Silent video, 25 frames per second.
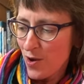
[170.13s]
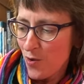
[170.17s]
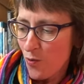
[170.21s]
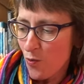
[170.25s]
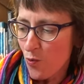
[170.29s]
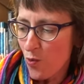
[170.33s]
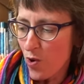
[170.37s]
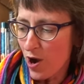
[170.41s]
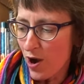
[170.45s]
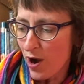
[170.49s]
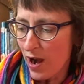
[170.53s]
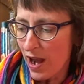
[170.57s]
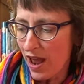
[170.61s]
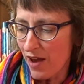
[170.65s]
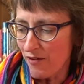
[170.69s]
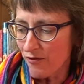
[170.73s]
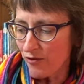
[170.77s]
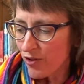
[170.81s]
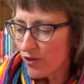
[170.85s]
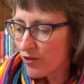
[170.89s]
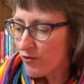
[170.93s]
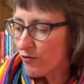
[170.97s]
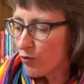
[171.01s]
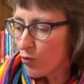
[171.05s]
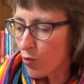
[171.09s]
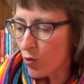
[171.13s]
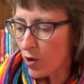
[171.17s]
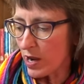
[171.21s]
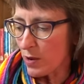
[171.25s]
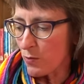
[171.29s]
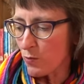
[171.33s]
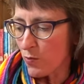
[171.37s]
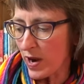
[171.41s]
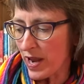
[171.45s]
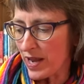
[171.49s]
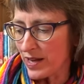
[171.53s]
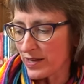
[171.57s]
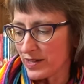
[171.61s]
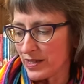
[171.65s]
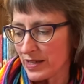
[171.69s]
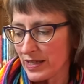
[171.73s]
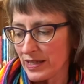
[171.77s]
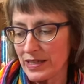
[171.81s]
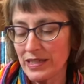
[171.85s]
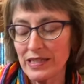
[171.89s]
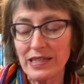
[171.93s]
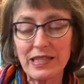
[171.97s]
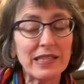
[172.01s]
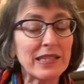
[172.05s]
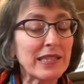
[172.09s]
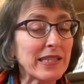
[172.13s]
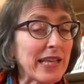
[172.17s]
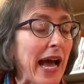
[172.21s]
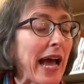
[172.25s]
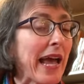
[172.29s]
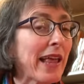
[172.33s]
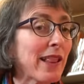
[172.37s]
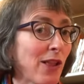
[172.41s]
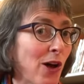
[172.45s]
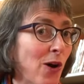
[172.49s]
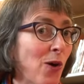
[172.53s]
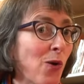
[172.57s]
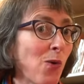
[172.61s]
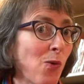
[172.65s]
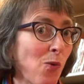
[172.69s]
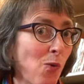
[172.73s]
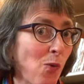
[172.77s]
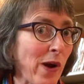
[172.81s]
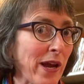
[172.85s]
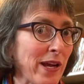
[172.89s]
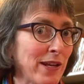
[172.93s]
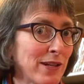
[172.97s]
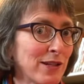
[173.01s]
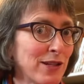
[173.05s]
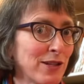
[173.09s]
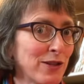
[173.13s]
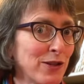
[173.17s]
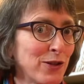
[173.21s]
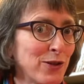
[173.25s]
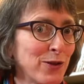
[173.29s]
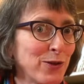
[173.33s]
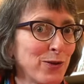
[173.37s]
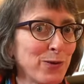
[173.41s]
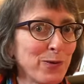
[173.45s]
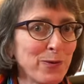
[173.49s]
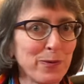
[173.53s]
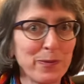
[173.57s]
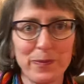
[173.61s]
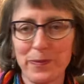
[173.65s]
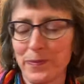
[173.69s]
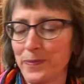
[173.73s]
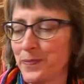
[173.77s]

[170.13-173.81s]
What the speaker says: Wherever Roy went, Silo went too.